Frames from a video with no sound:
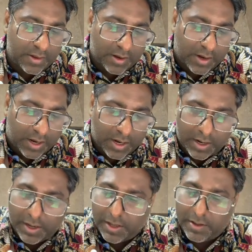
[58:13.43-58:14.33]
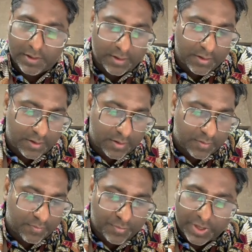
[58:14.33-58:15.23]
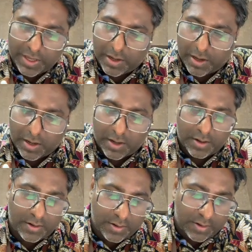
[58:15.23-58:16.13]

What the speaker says: IBr.